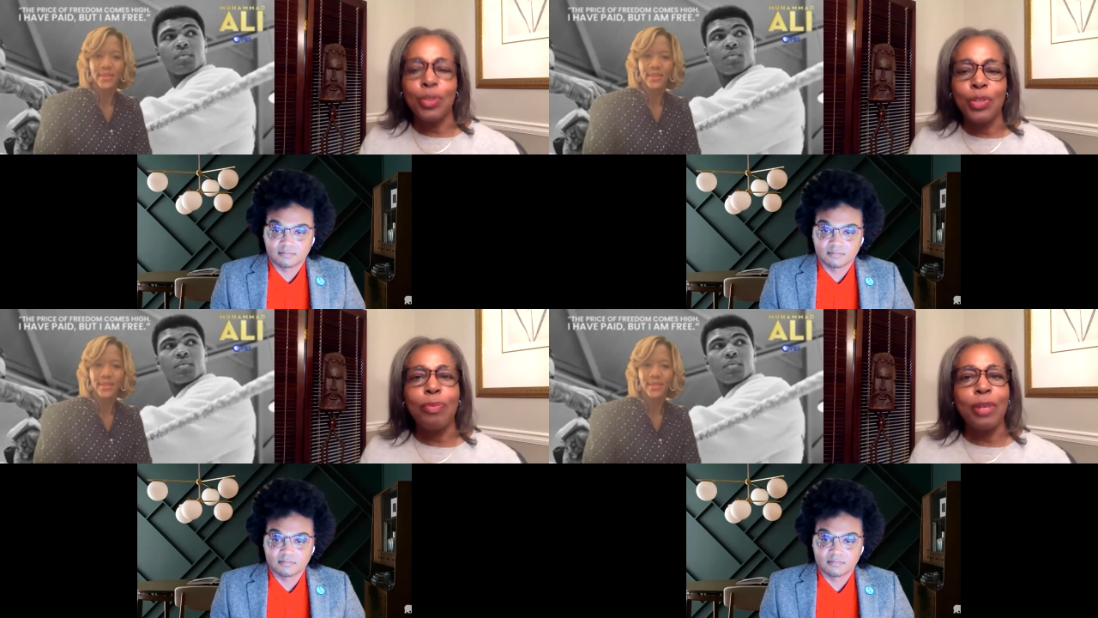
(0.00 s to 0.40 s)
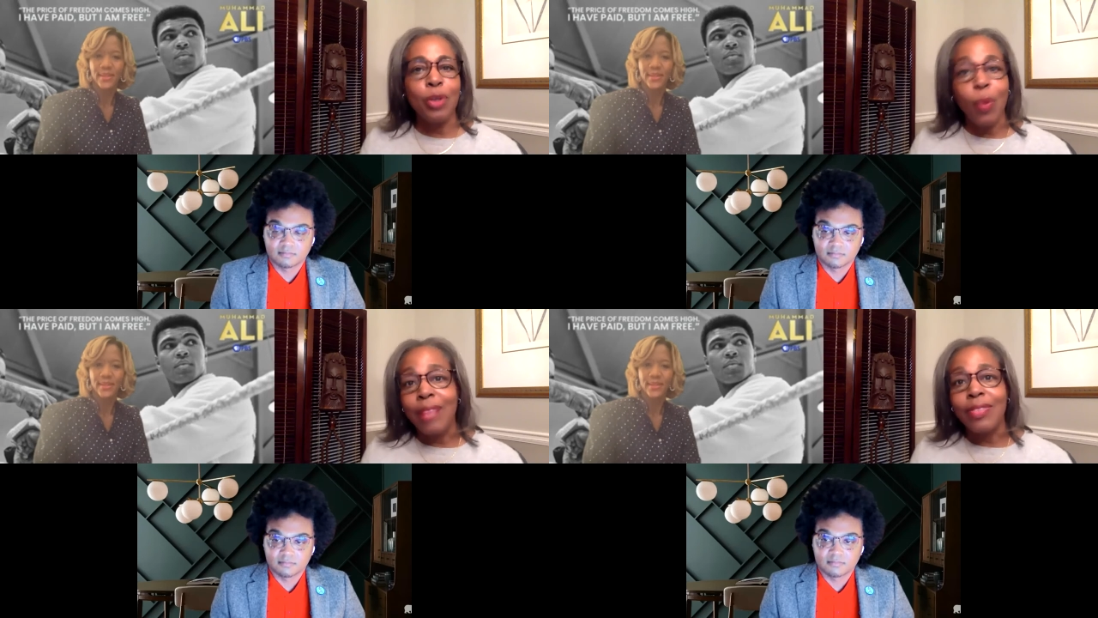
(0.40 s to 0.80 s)
Speaker 1: would have been
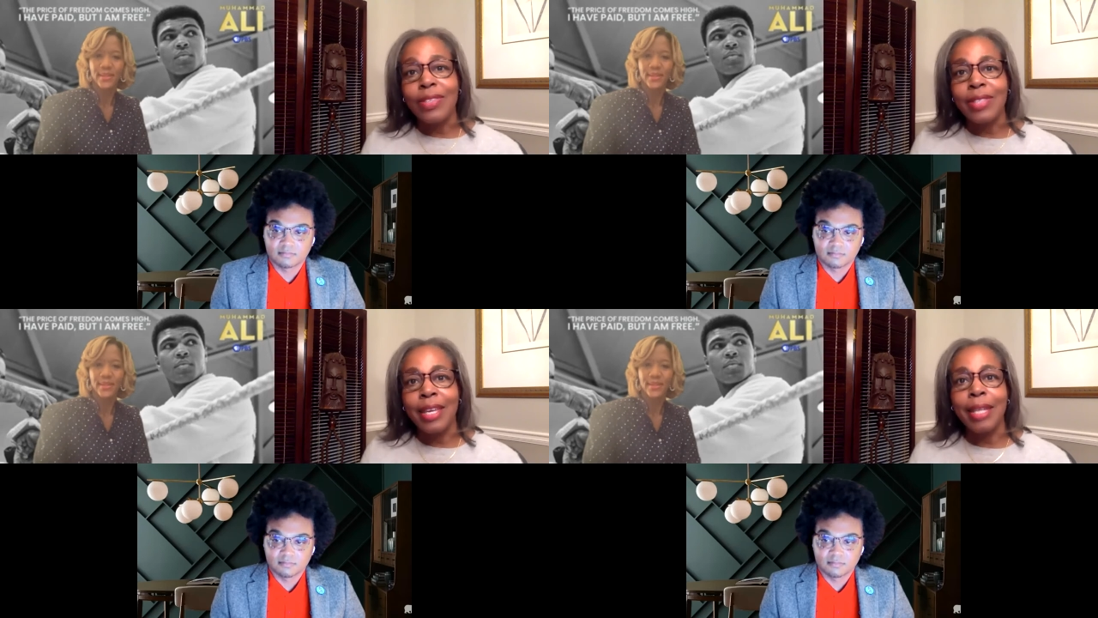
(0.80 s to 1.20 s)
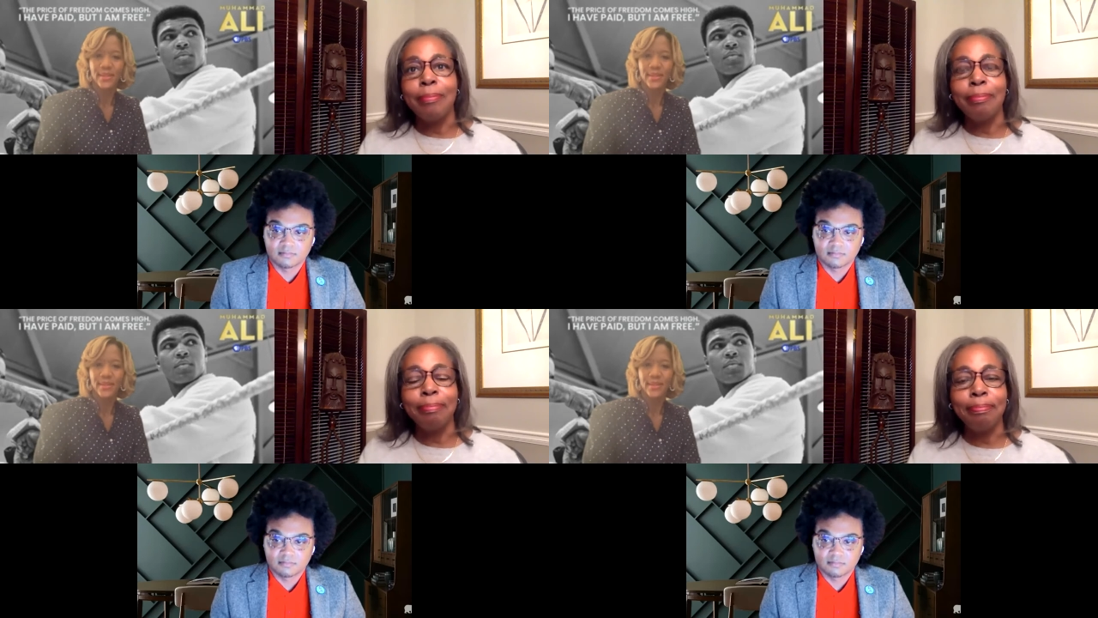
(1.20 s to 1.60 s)
quite the same.
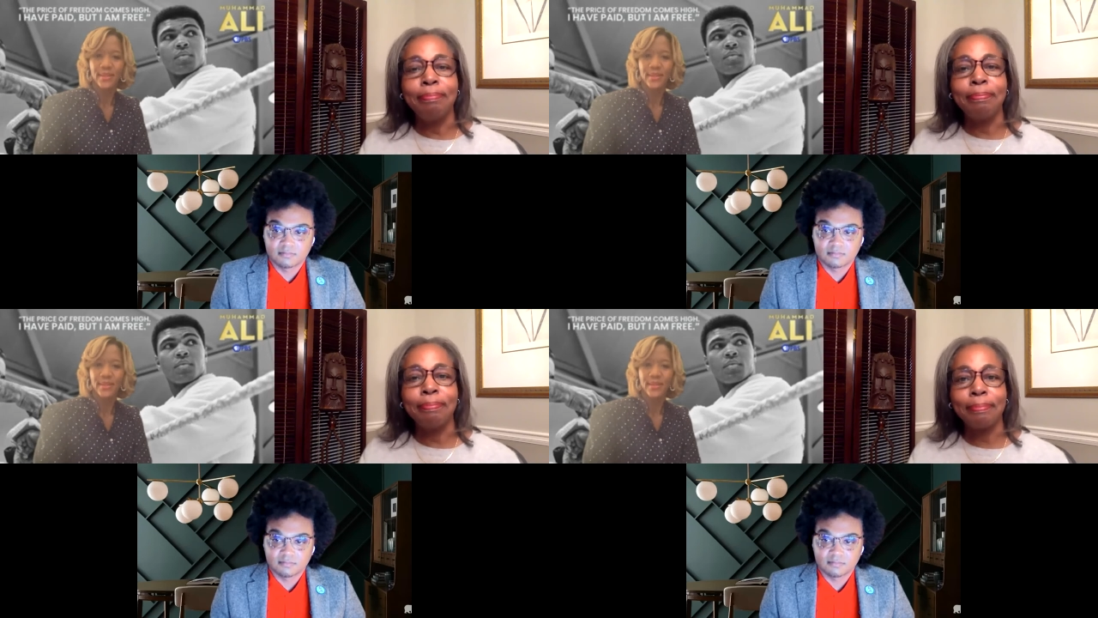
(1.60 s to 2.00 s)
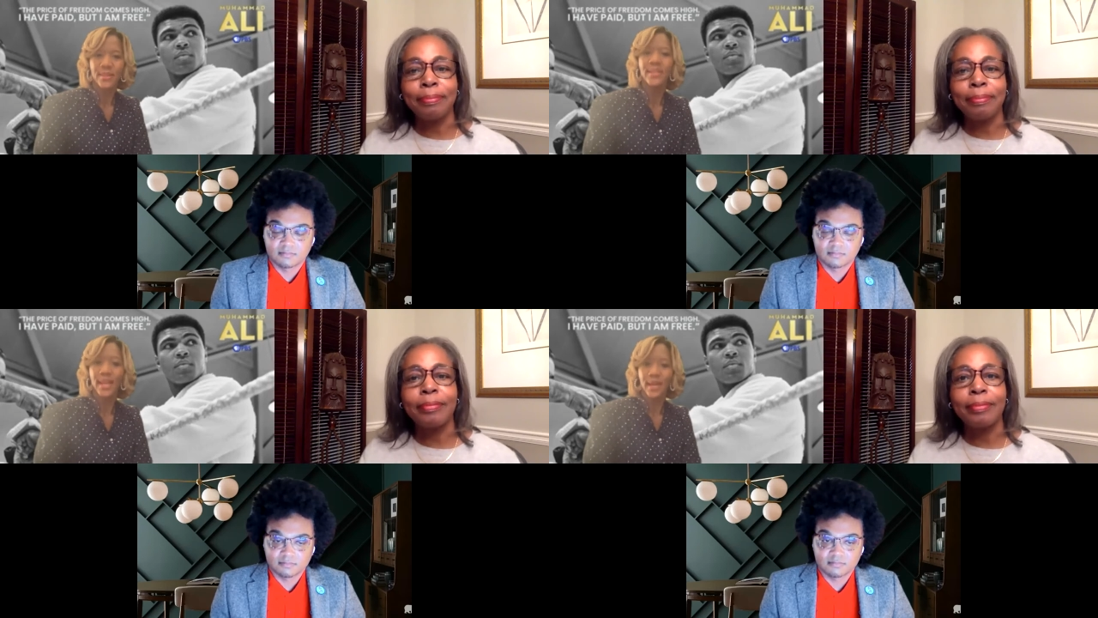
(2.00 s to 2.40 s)

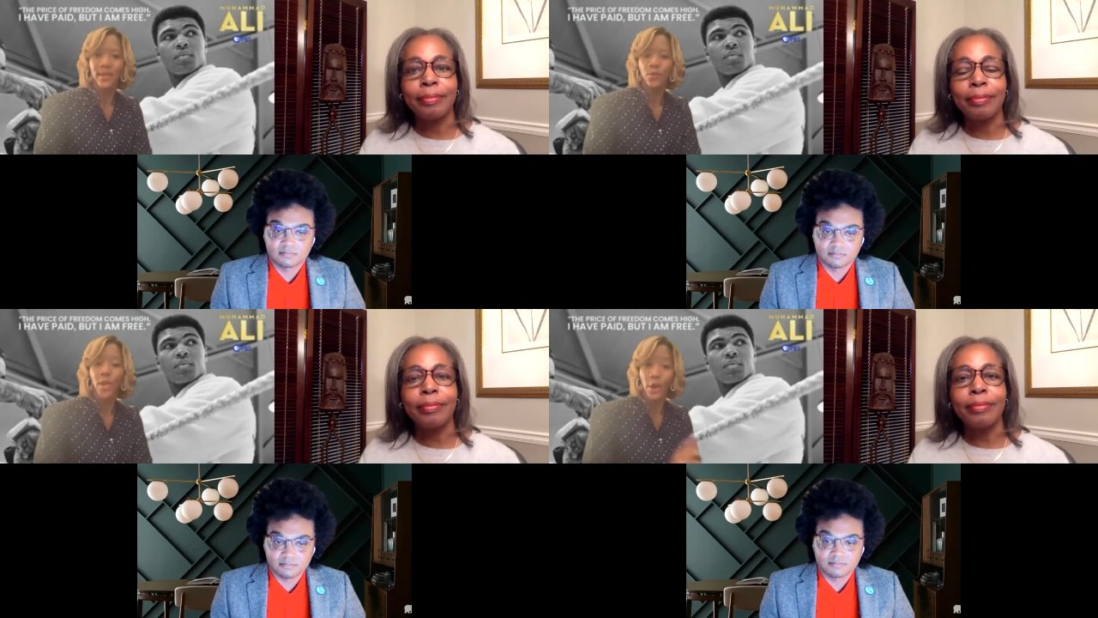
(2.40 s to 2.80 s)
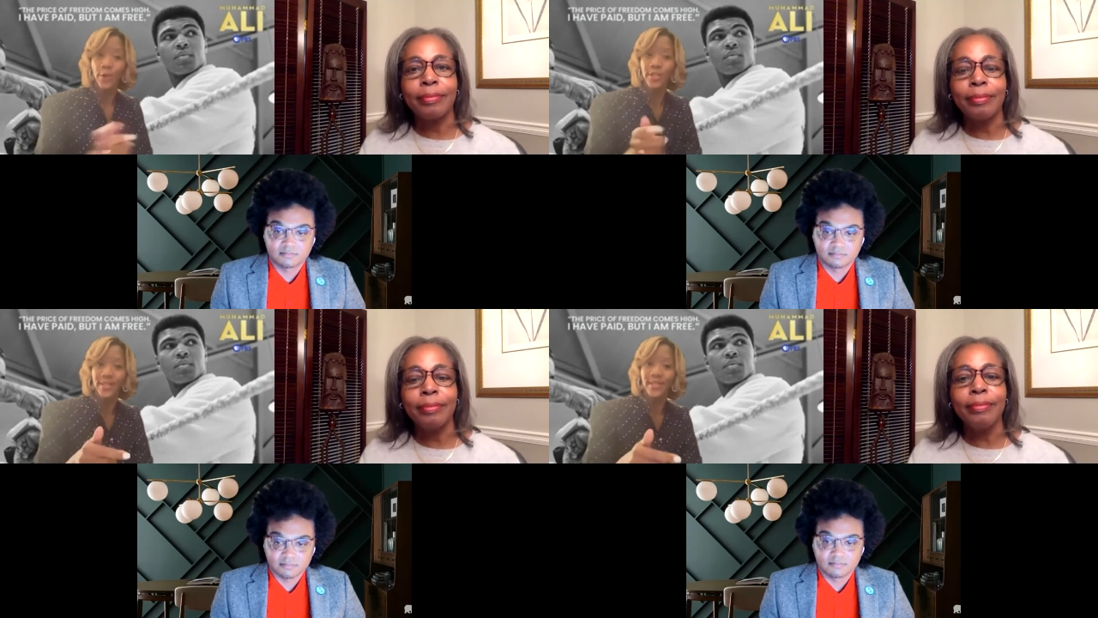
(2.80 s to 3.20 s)
Speaker 2: Yeah, we
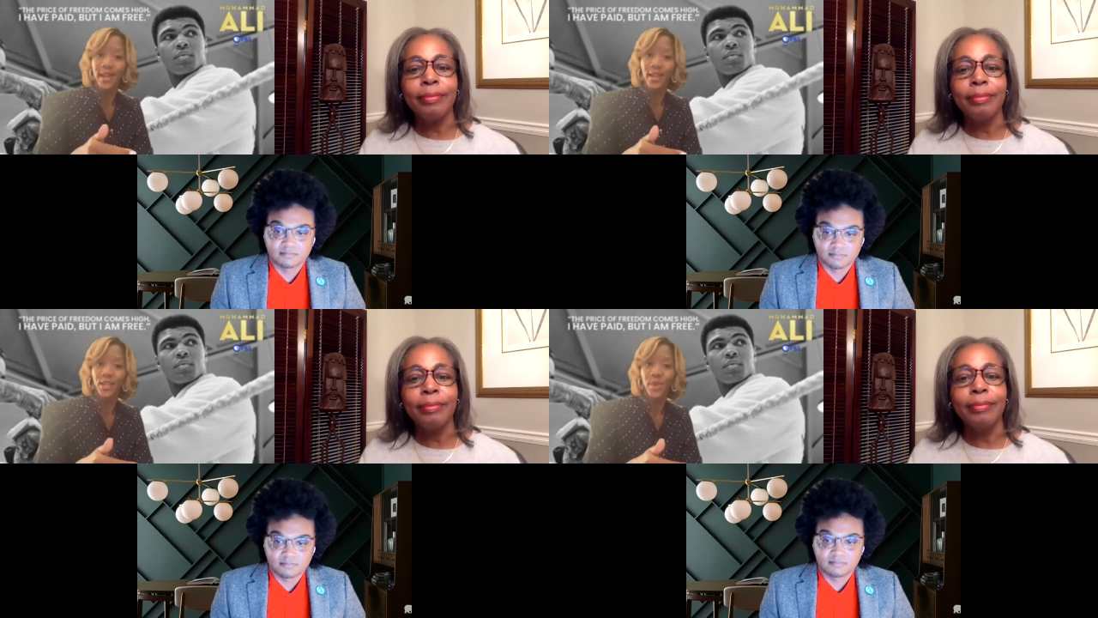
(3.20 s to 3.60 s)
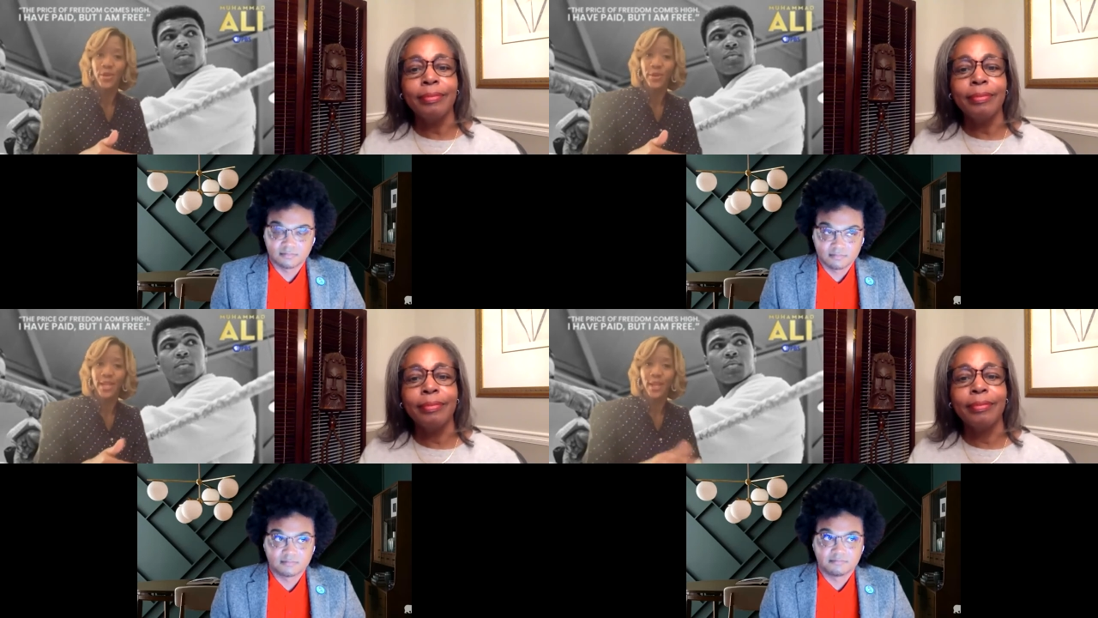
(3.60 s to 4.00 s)
heard in the
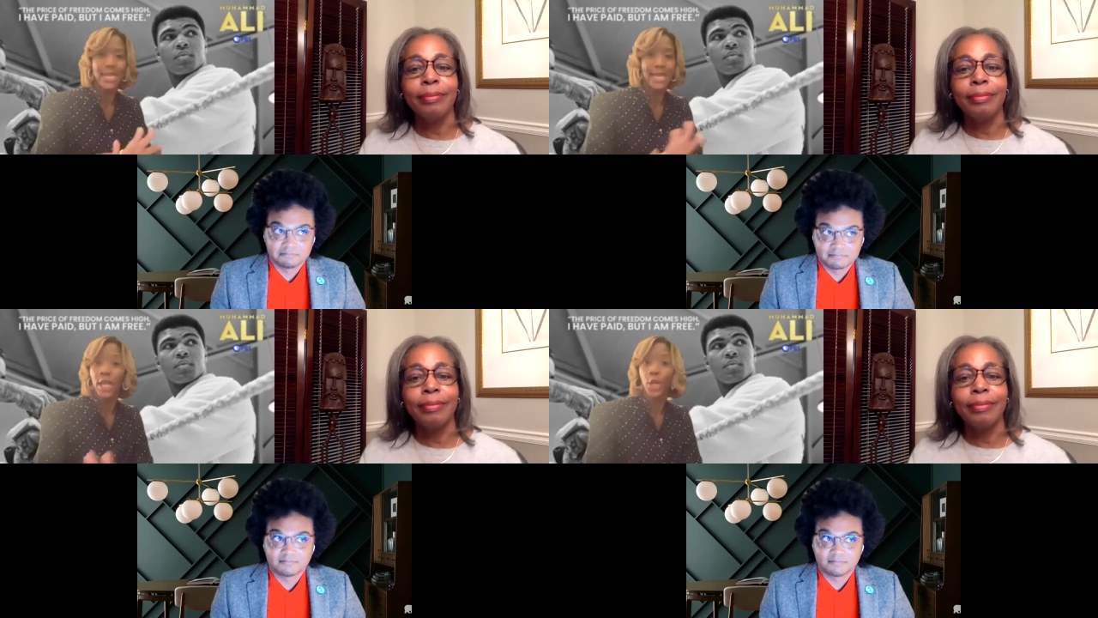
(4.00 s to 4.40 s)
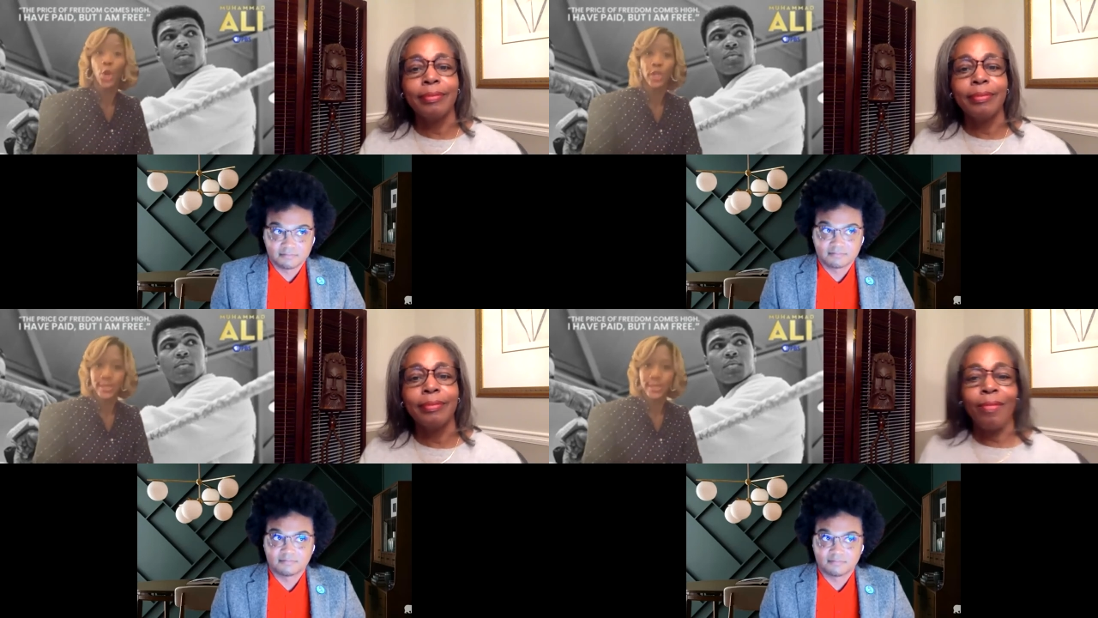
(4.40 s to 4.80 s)
documentary, he can't hurt us